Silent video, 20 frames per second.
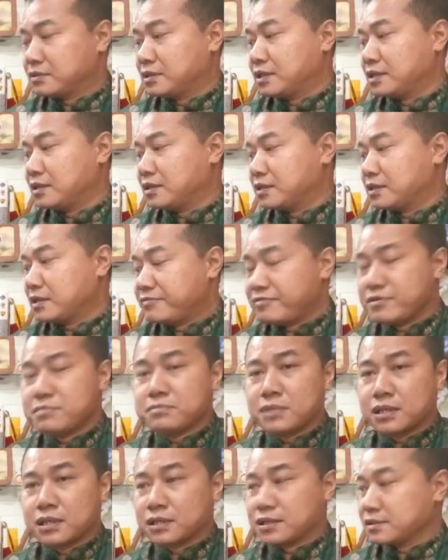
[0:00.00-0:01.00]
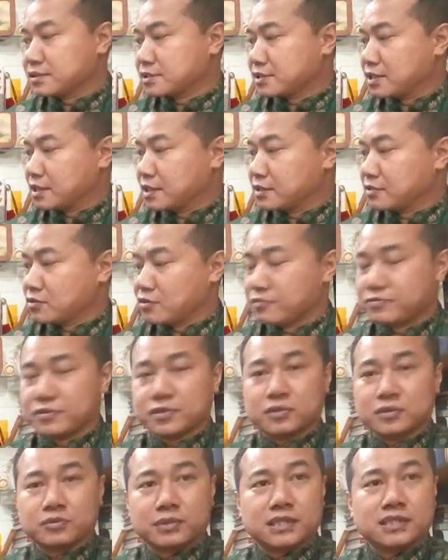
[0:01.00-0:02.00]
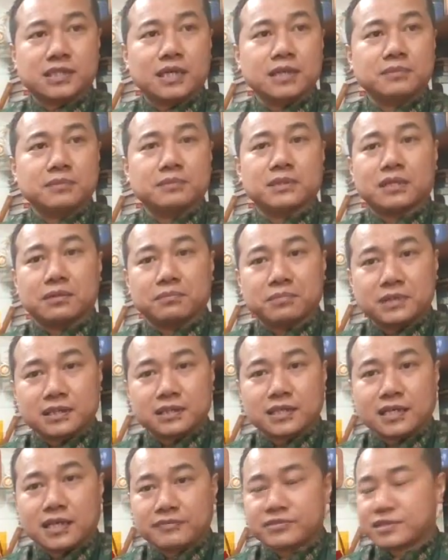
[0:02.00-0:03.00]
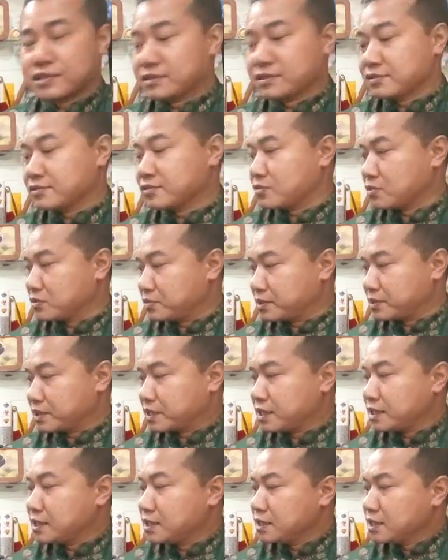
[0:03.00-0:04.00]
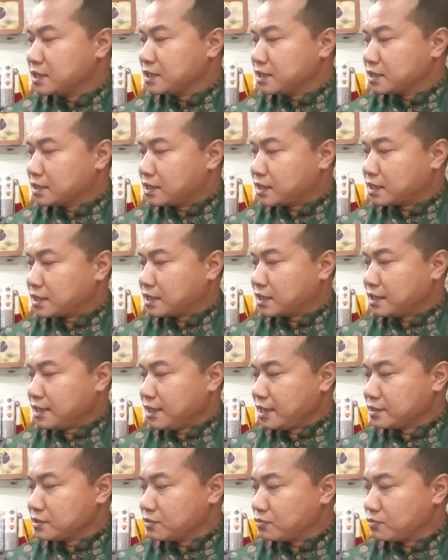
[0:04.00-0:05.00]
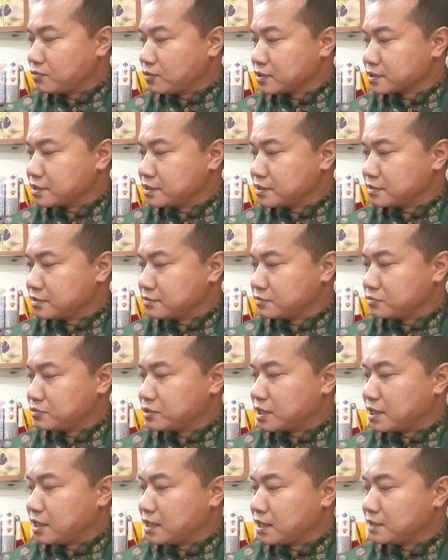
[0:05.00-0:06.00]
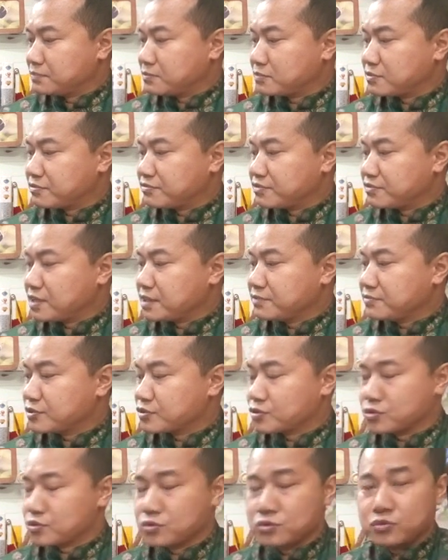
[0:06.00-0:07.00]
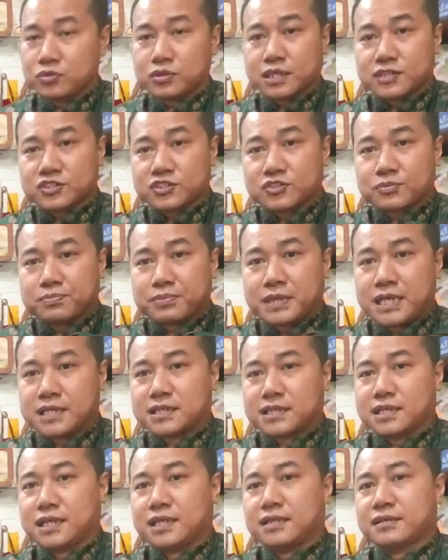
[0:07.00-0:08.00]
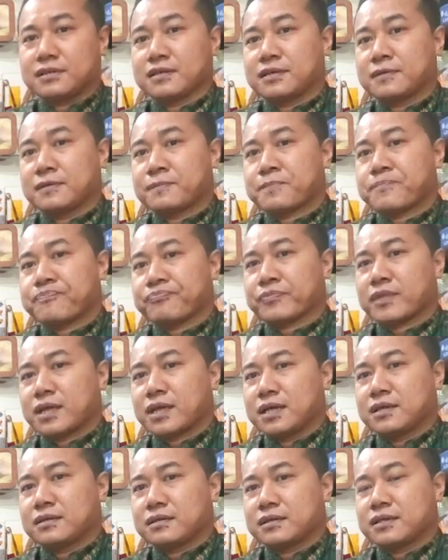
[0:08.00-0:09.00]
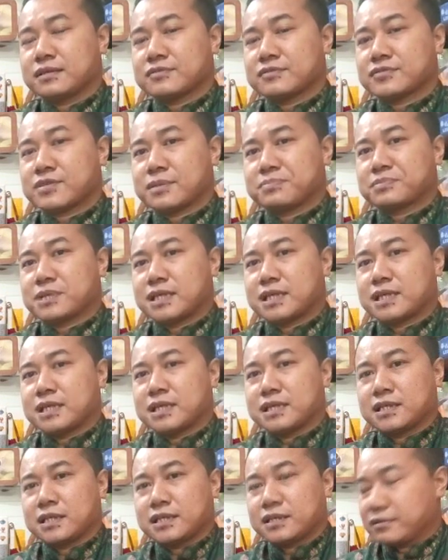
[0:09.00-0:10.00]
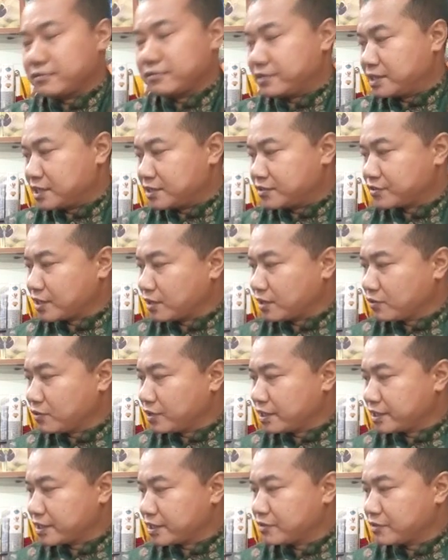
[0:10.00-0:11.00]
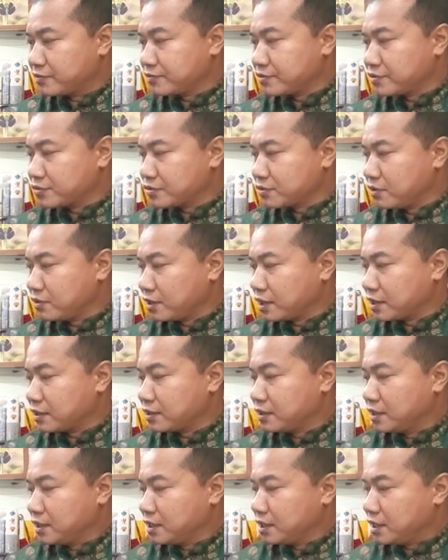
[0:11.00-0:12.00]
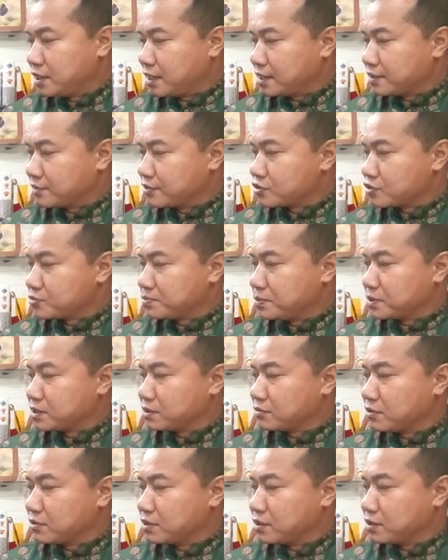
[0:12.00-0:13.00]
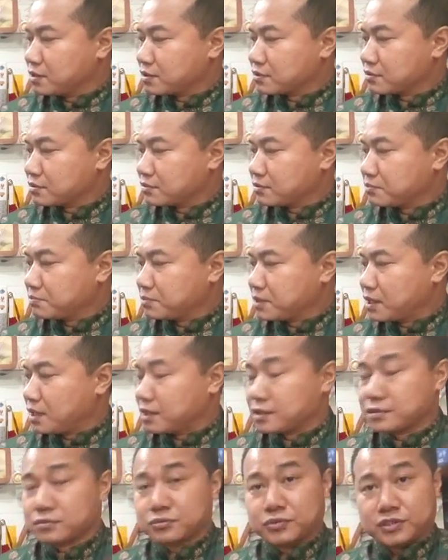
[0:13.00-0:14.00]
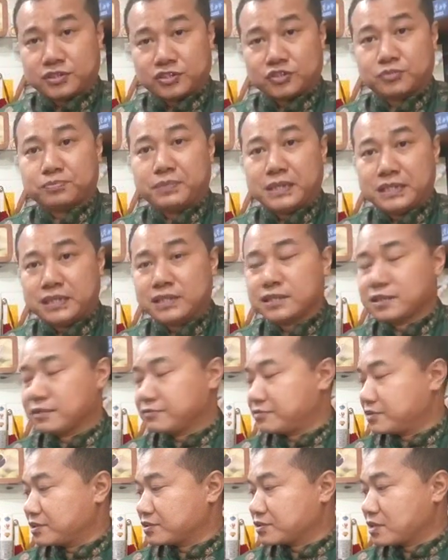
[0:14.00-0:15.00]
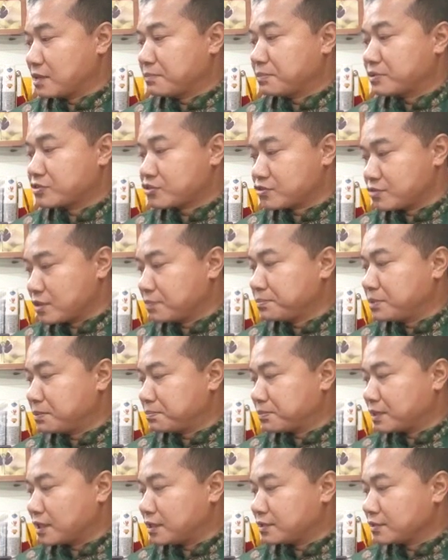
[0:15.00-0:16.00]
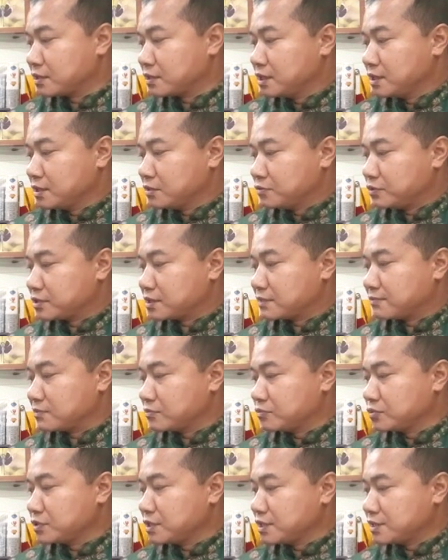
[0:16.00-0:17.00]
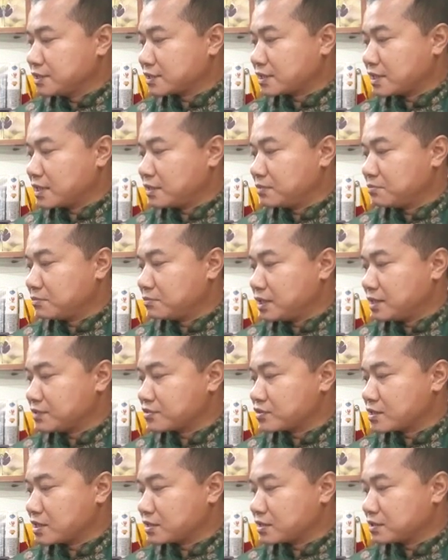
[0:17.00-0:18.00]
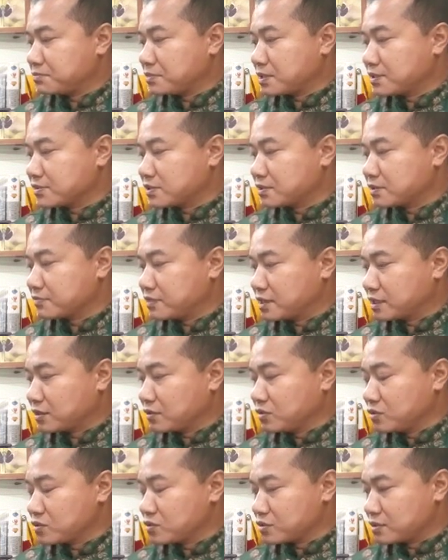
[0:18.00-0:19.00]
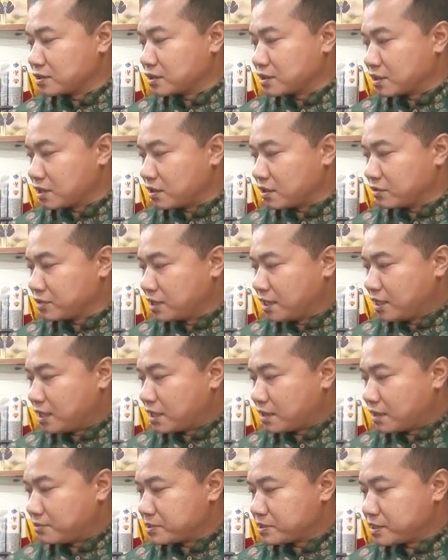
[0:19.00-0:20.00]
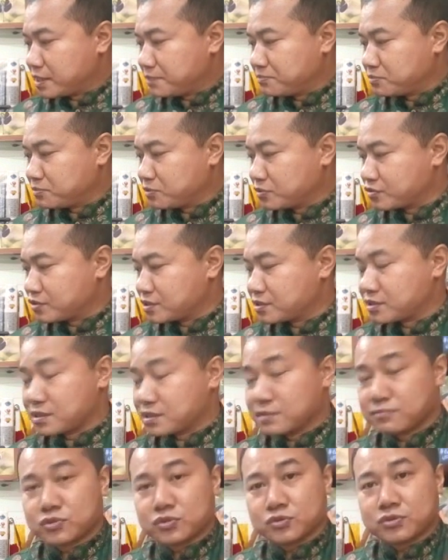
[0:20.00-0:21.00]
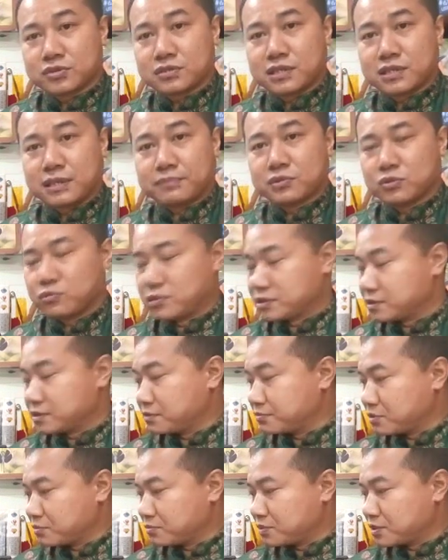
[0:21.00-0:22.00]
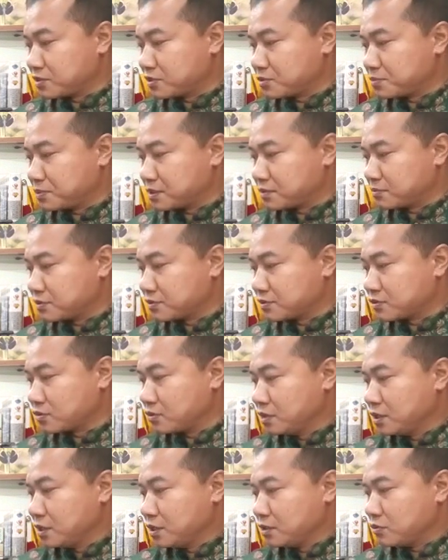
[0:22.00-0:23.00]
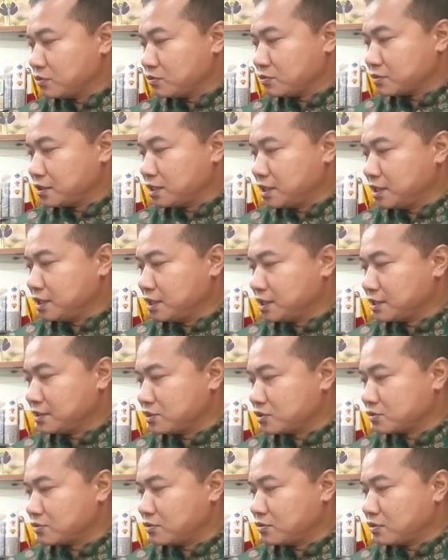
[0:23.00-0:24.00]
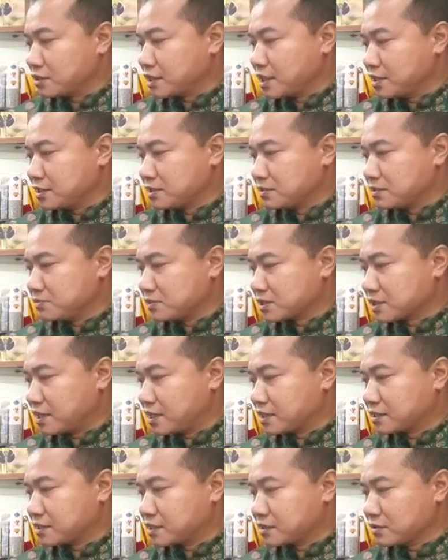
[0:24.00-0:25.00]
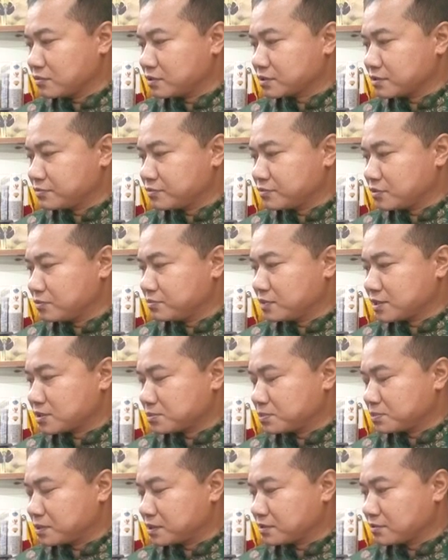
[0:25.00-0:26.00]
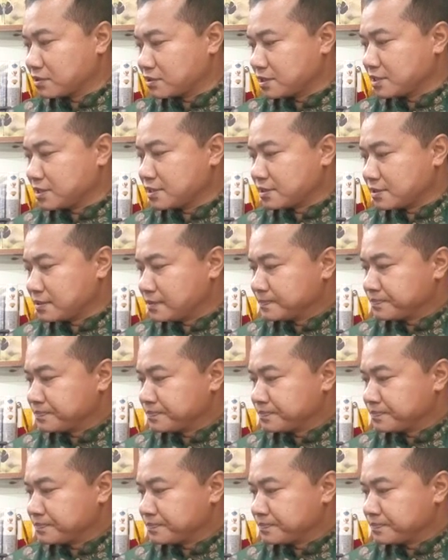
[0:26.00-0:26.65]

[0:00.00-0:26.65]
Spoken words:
they are ephemerals, they grow for quick time and complete the life cycle so quickly. They collect the water with the help of the fibrous root that's sprayed in the subterranean, in the very shallow area of the soil. And this particular plant, which is perennial, for example, shrubby plant, which have a woody stem and started branching very close to the ground, have a taproot system to trap the water from this particular. So here this organism is collecting the water from this particular region,